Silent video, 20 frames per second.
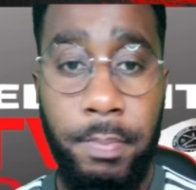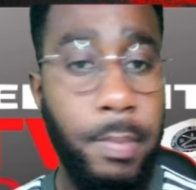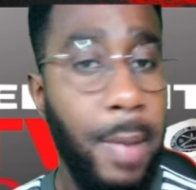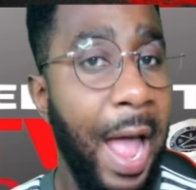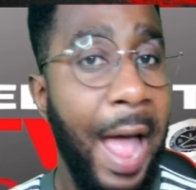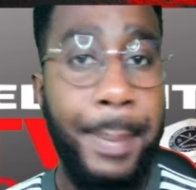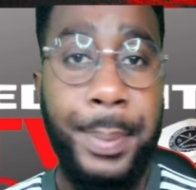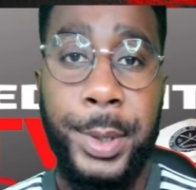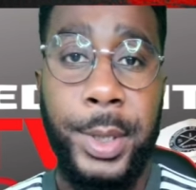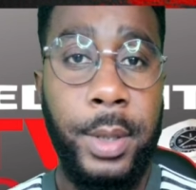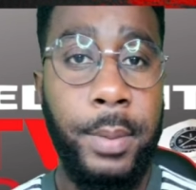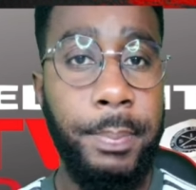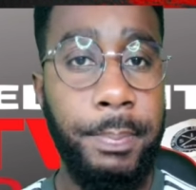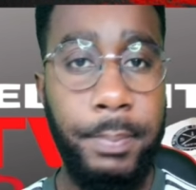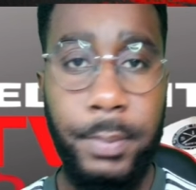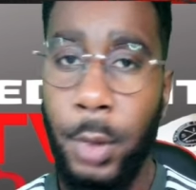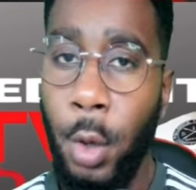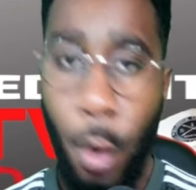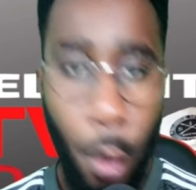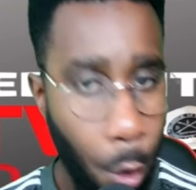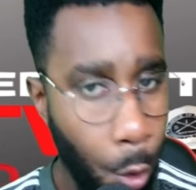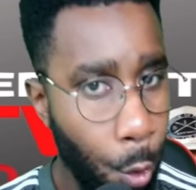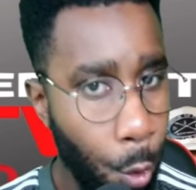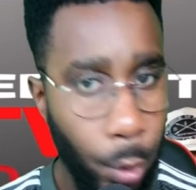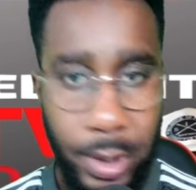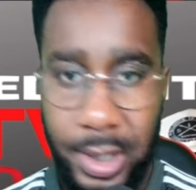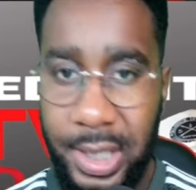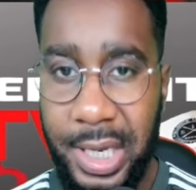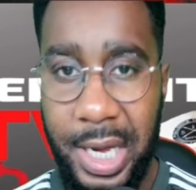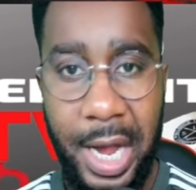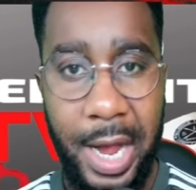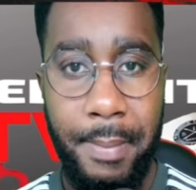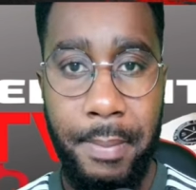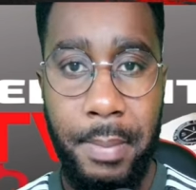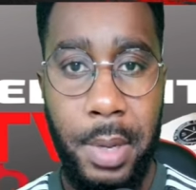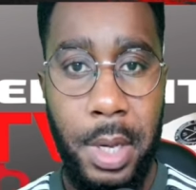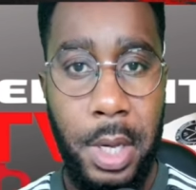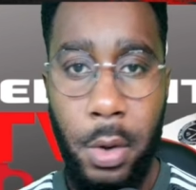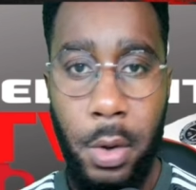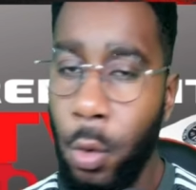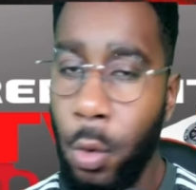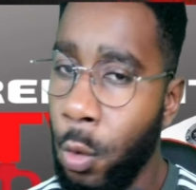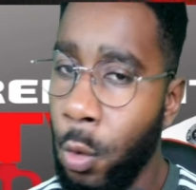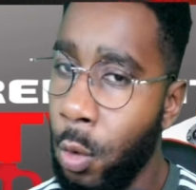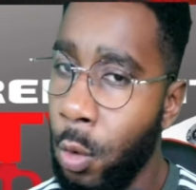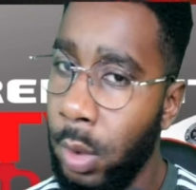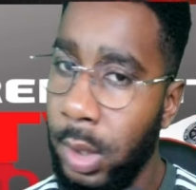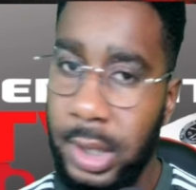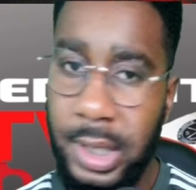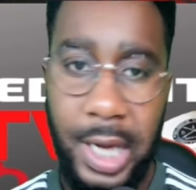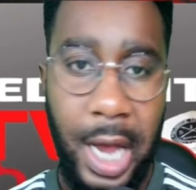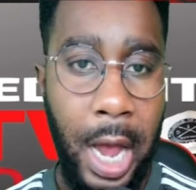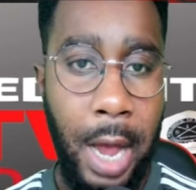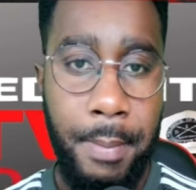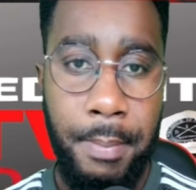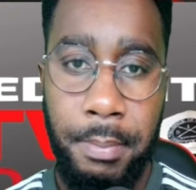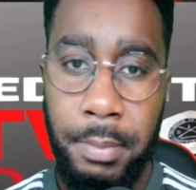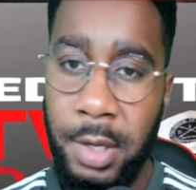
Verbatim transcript: absent all the time all the time.